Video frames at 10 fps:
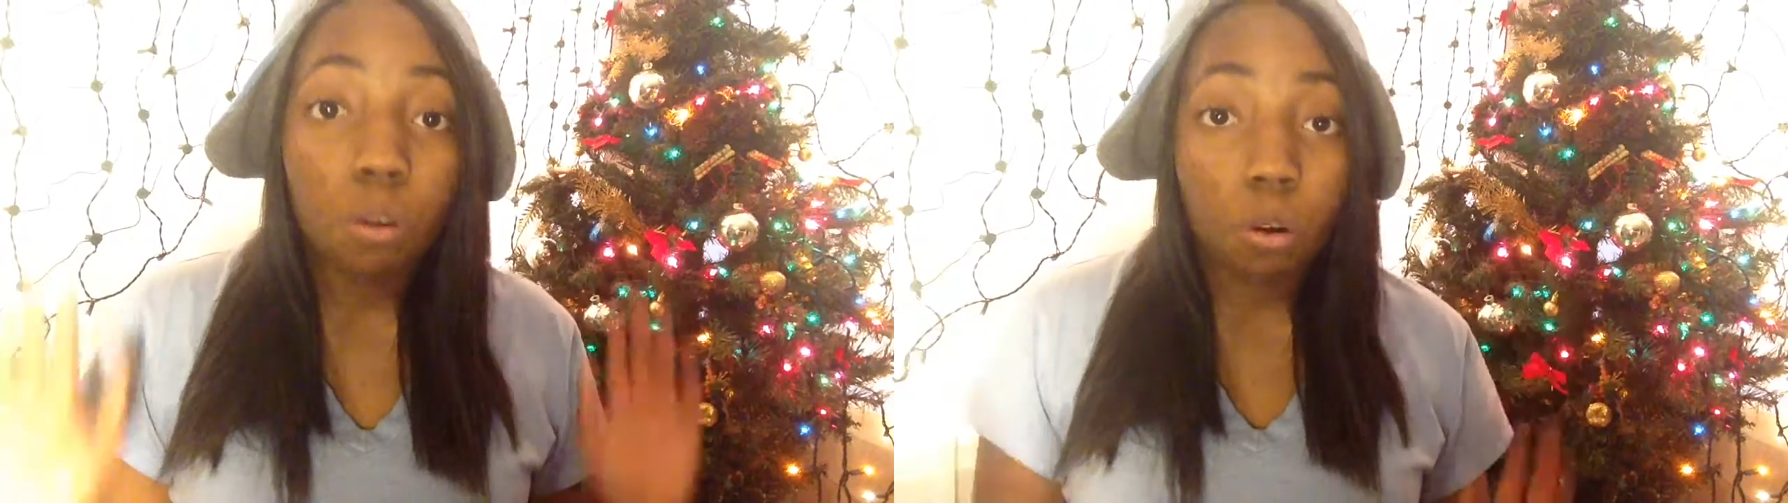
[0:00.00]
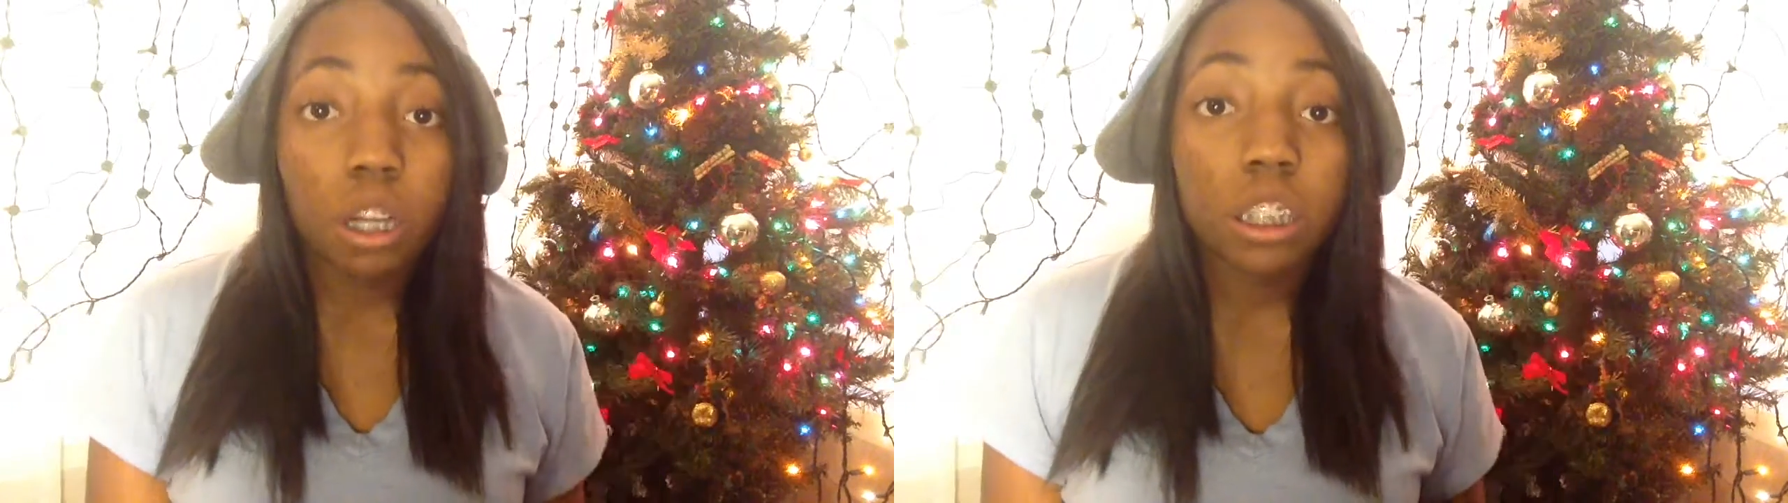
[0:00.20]

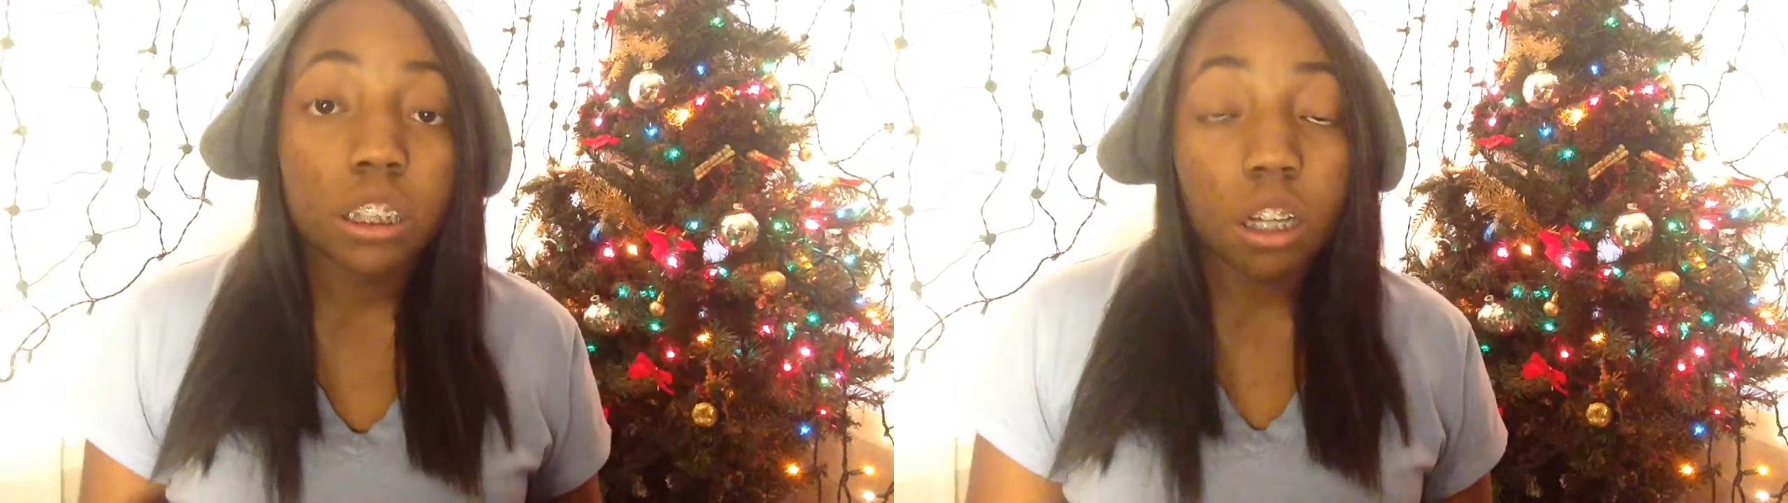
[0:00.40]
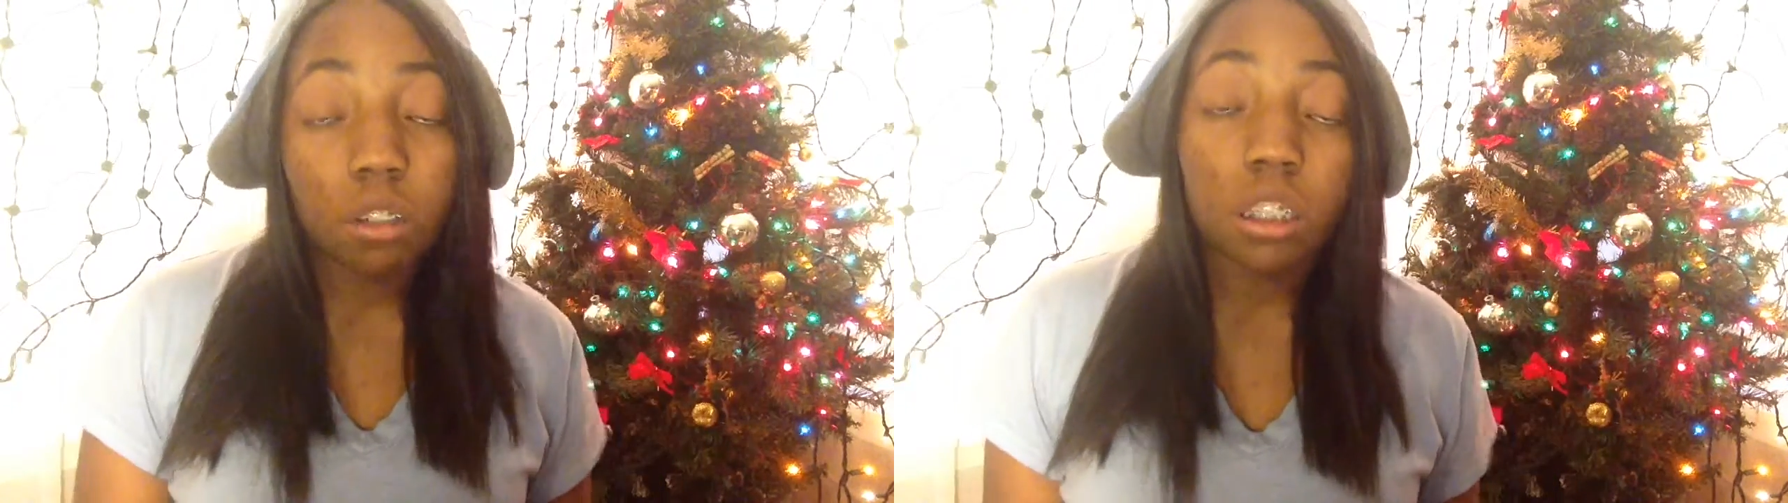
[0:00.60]
or it
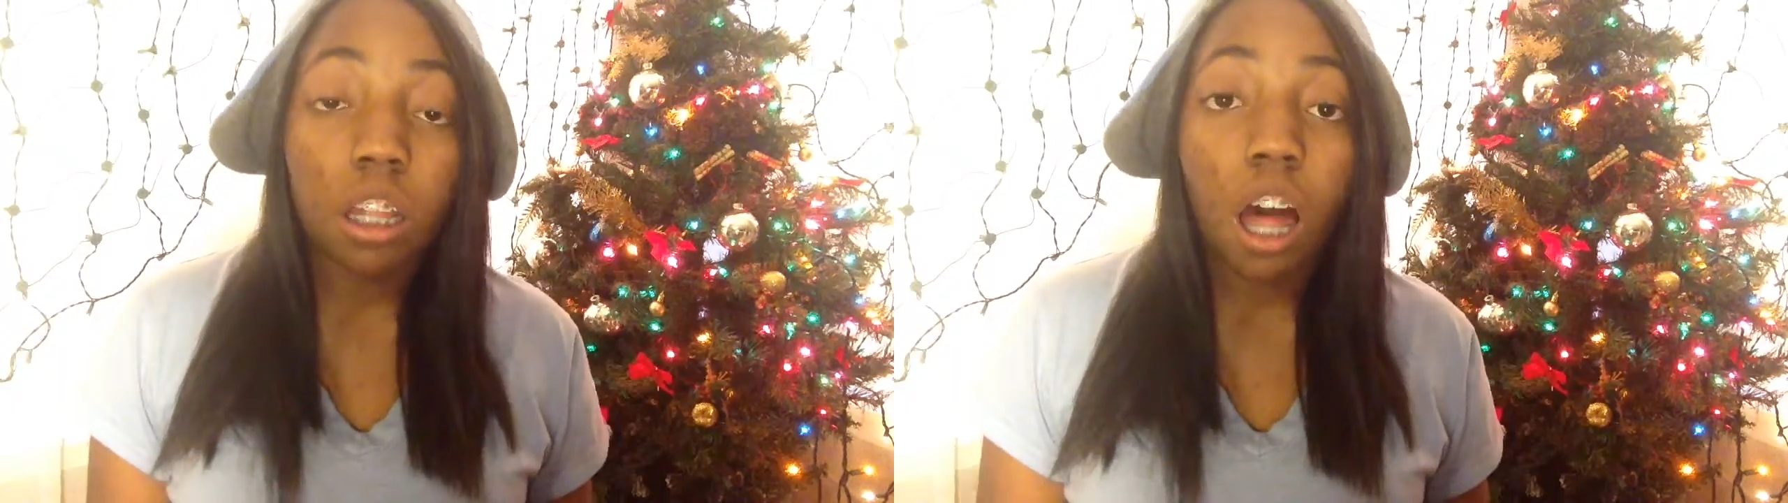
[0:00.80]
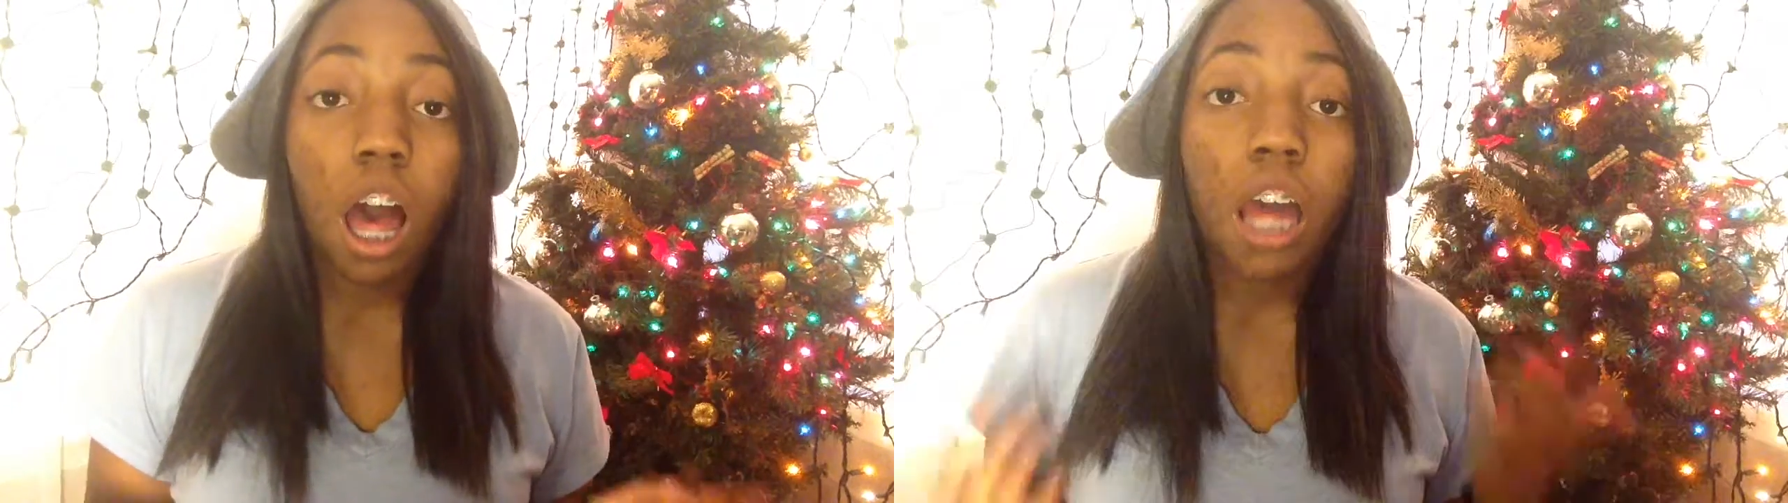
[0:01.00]
snows
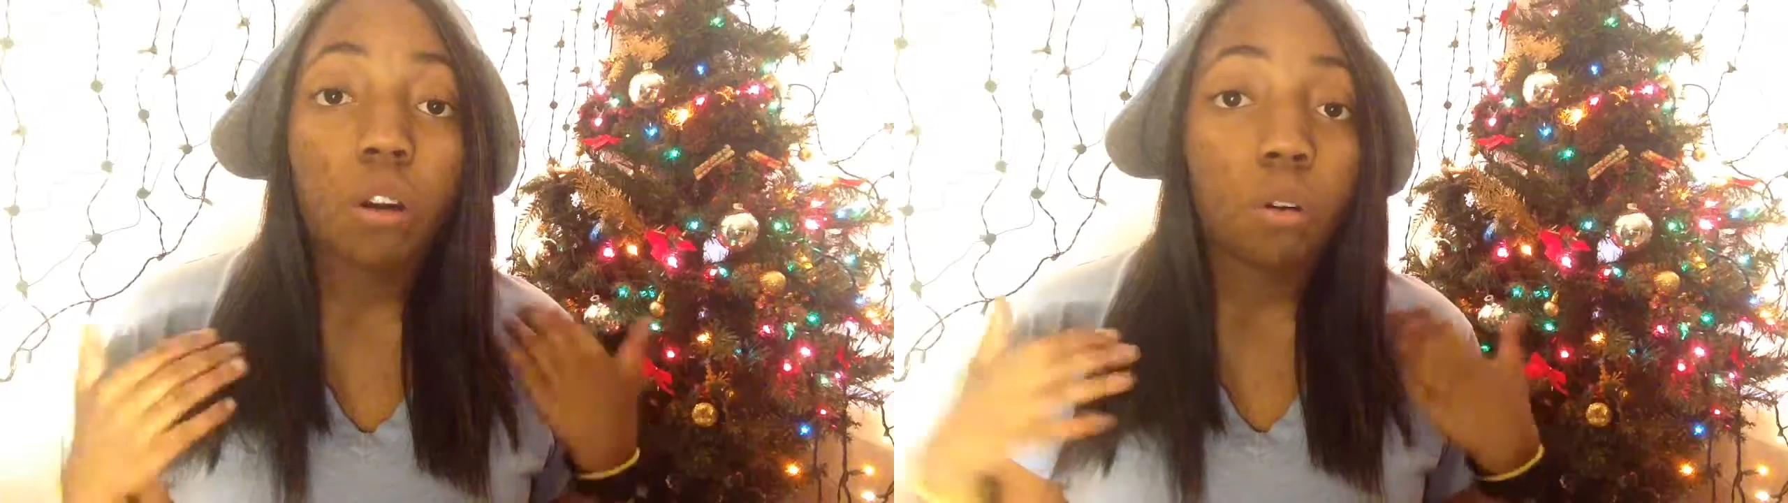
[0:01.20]
a lot,